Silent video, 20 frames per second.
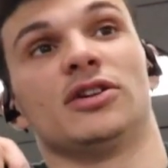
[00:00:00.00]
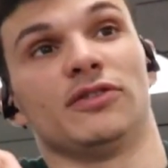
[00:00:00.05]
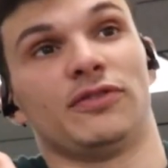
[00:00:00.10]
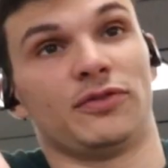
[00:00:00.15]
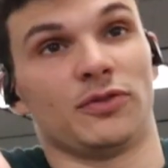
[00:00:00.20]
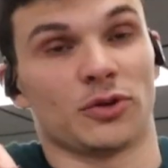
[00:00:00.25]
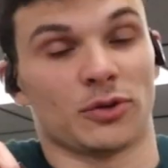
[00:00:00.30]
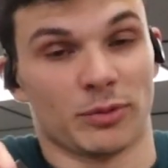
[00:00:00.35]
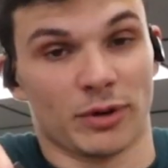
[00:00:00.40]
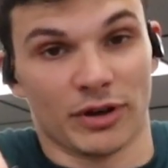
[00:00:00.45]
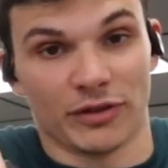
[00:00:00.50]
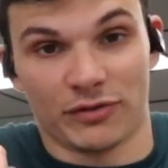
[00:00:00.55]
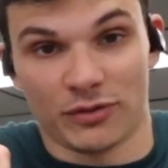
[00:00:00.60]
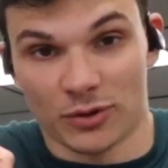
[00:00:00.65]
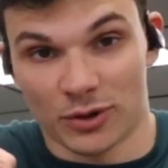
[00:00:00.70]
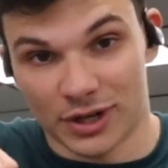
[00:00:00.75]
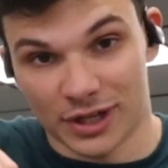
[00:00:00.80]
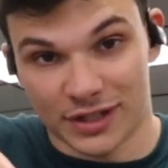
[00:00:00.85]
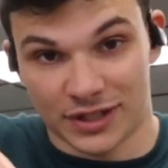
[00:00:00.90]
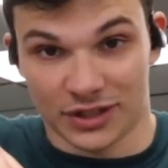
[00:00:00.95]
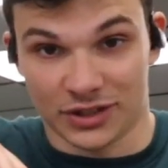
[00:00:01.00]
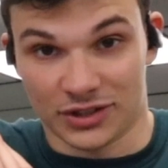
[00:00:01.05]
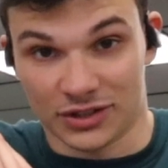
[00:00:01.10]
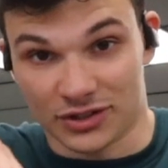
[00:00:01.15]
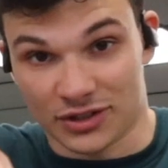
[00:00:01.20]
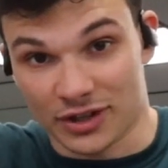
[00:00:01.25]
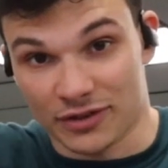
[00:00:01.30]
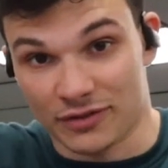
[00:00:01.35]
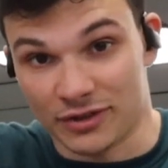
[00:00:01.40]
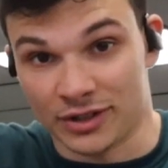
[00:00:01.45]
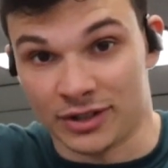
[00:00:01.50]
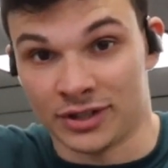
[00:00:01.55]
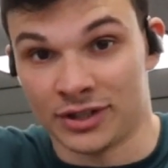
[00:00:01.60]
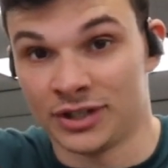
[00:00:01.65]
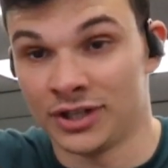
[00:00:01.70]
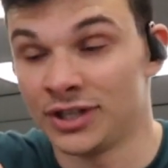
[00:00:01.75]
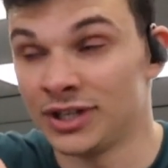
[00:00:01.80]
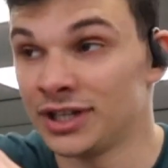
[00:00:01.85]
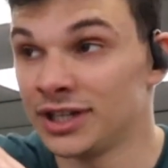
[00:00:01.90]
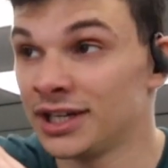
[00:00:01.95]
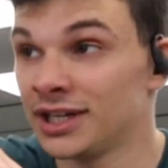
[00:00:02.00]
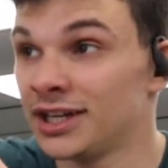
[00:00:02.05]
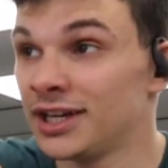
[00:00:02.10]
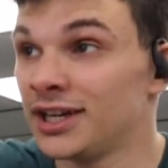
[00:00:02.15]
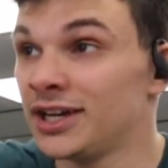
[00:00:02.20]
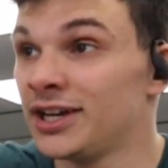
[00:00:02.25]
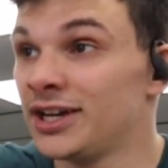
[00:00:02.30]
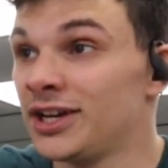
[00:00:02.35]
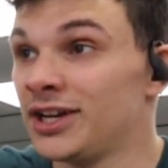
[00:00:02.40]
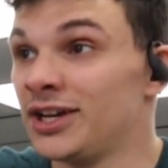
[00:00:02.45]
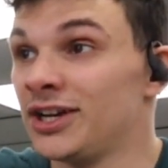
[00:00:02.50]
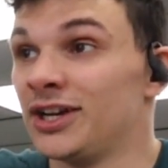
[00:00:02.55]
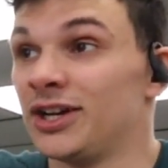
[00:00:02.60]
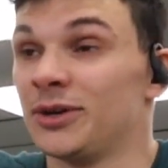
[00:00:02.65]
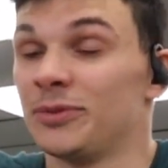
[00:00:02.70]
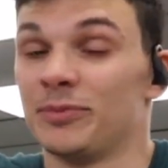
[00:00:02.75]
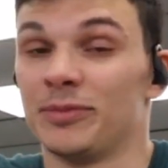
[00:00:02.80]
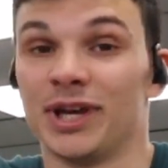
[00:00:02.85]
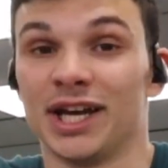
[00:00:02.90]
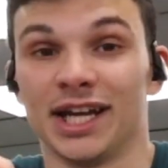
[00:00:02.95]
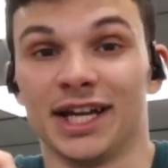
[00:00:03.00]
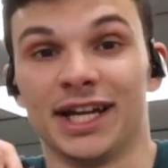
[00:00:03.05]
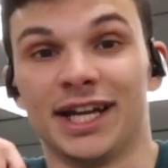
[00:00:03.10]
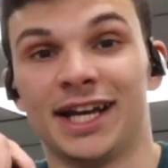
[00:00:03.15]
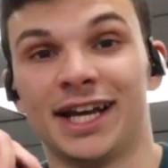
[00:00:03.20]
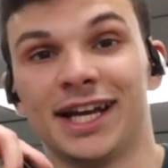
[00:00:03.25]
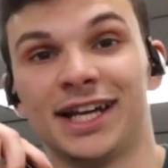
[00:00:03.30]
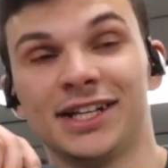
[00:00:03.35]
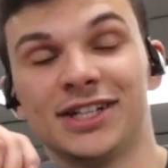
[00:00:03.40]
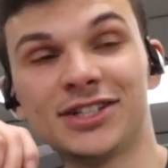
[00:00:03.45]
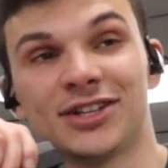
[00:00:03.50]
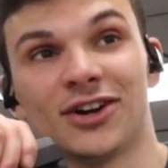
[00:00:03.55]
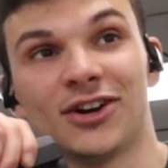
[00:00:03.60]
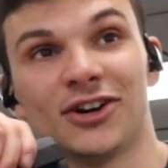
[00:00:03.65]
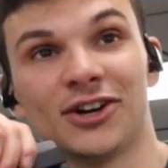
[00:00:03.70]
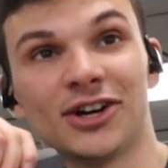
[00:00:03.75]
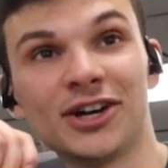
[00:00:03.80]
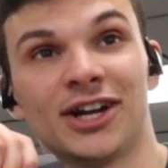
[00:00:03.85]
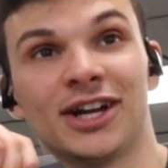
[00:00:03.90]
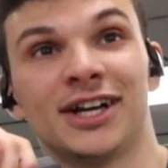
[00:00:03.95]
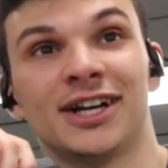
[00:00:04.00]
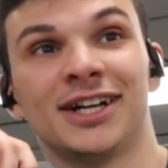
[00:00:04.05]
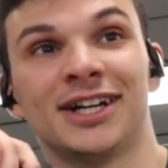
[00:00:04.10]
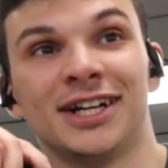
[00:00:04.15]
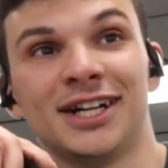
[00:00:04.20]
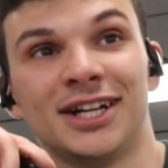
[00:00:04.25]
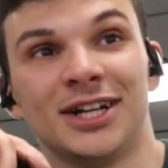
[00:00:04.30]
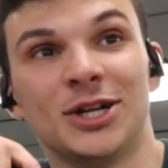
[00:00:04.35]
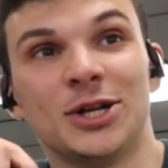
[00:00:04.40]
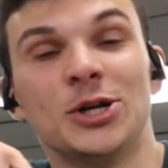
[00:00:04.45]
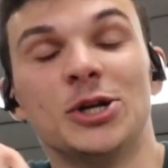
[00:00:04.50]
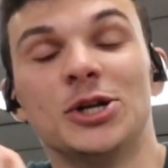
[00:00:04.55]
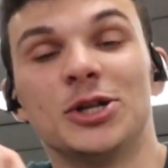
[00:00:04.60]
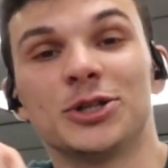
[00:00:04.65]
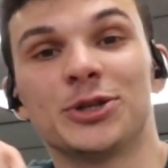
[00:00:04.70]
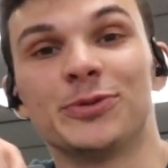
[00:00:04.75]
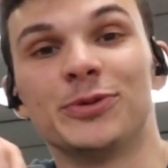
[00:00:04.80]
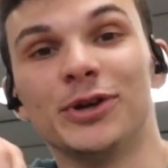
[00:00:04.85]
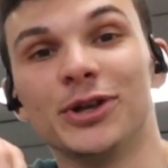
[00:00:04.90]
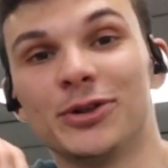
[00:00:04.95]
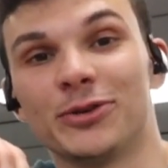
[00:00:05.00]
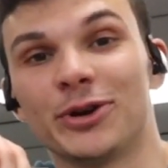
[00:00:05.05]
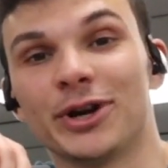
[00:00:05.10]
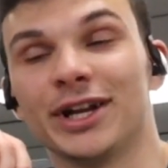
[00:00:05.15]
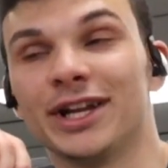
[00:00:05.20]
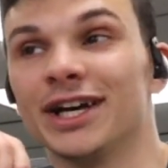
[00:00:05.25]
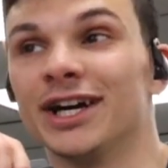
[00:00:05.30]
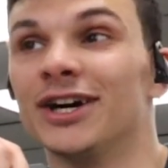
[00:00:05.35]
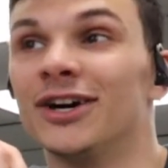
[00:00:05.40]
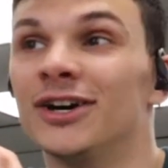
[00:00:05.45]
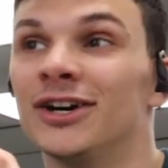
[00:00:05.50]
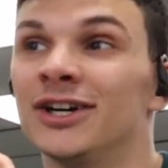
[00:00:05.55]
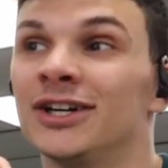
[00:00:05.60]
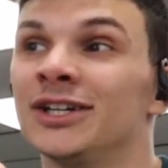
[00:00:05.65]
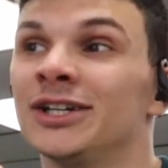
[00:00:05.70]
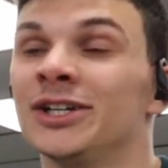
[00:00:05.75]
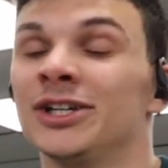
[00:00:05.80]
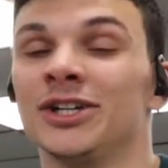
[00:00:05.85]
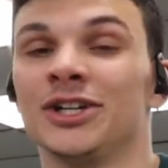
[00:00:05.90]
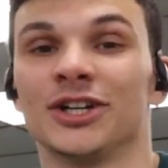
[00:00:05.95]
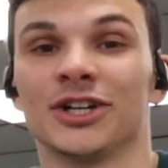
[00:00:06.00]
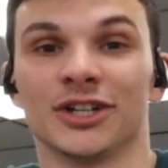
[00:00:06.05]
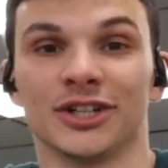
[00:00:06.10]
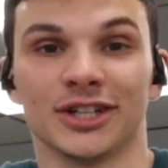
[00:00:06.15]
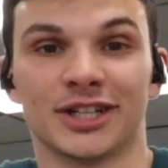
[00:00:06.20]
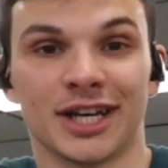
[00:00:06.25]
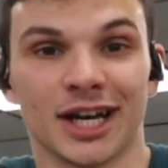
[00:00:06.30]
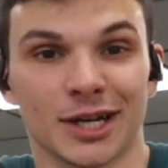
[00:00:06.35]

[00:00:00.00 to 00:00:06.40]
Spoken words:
4x4 at 6 to 7. Man, it is hard to breathe right now. I'm gonna